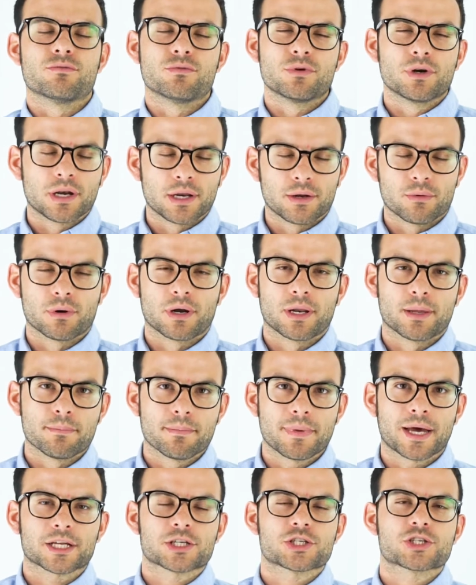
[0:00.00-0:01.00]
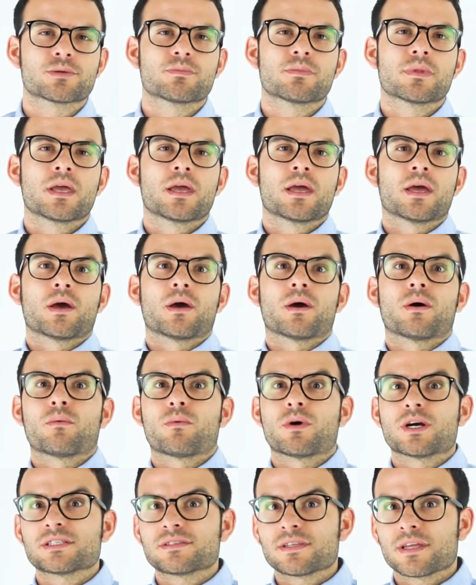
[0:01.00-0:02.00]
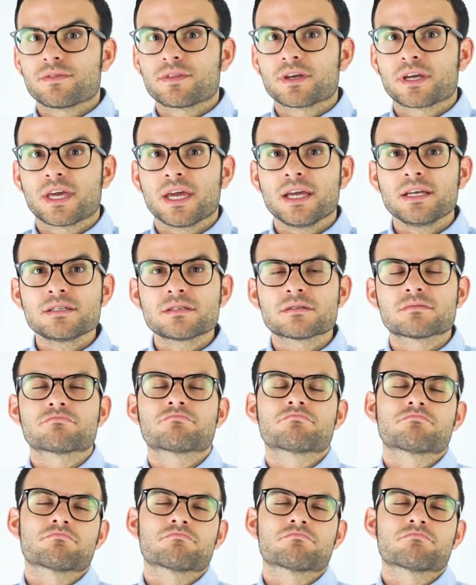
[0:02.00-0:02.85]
really much. Why is that the case?